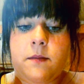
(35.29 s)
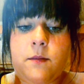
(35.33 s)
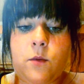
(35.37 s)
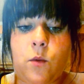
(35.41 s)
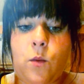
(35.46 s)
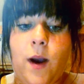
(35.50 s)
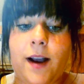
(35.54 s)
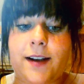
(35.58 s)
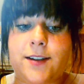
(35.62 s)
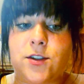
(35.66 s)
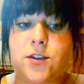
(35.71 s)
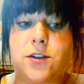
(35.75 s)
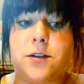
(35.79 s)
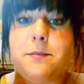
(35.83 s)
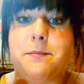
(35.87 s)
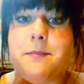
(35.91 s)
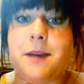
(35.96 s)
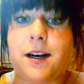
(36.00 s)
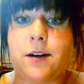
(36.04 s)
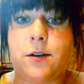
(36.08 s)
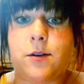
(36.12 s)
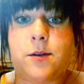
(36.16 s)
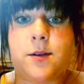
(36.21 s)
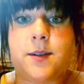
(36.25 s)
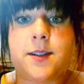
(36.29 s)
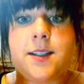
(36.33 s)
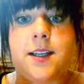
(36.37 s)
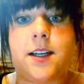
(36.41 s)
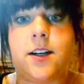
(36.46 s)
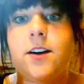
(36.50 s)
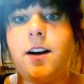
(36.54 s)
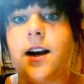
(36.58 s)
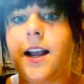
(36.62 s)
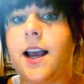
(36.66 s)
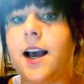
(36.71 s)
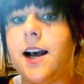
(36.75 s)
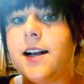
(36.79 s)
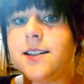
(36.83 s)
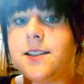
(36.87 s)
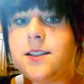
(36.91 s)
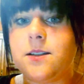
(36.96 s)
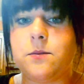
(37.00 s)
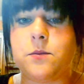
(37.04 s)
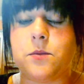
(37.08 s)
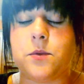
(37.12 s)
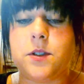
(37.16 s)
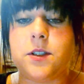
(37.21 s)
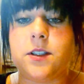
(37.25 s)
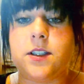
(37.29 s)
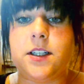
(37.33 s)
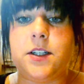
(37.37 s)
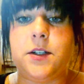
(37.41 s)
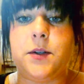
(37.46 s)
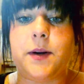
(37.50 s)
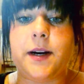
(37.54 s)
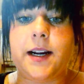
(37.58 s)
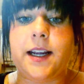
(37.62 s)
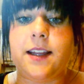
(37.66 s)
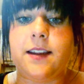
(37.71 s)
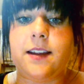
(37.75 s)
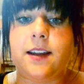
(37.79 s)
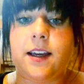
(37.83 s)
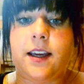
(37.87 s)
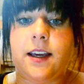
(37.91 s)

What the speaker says: Wexner Medical Center. I got some really great